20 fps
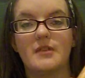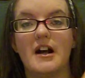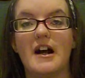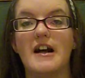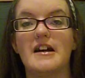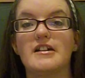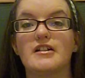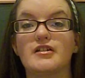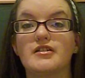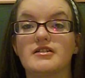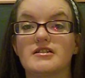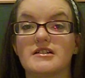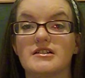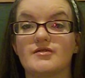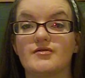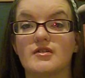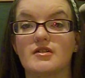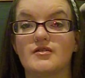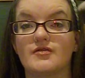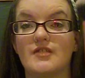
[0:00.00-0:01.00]
I use this
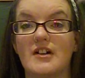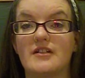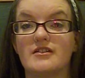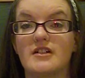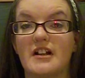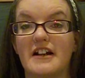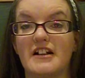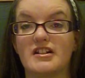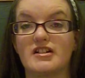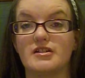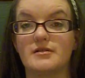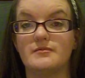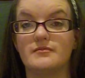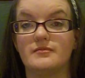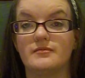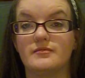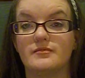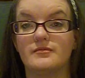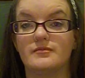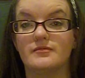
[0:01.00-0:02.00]
for foundation.
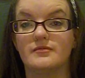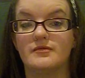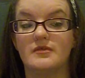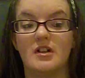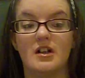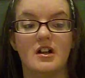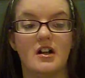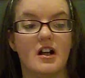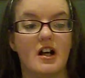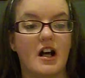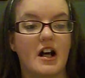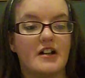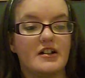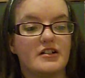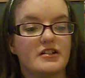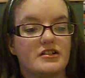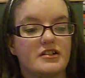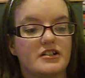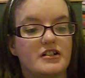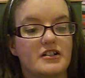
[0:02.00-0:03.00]
I
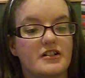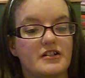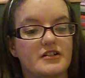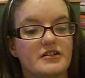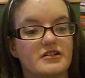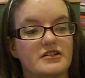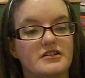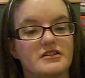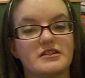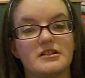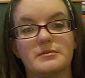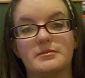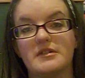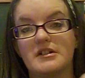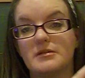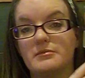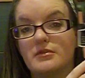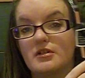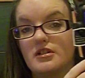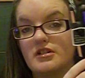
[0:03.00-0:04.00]
used to use the
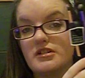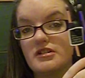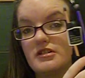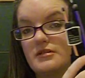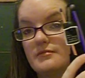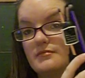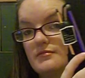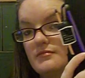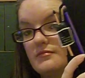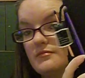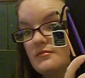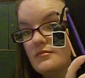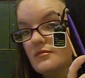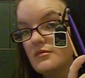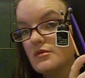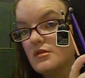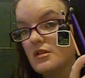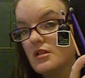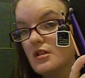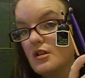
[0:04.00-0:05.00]
sibling brush,
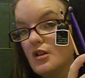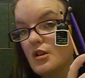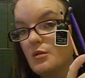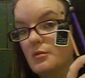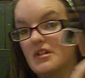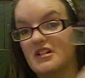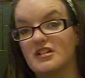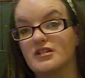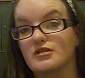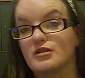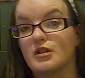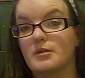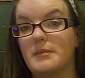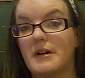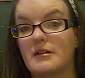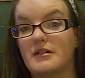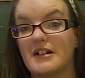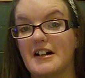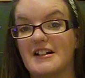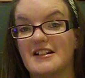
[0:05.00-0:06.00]
which I'll talk
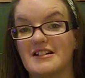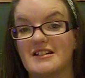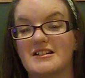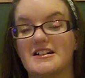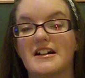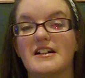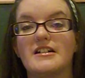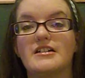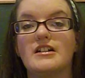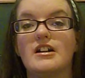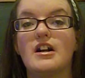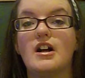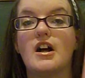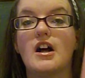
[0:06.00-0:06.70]
about that in a second.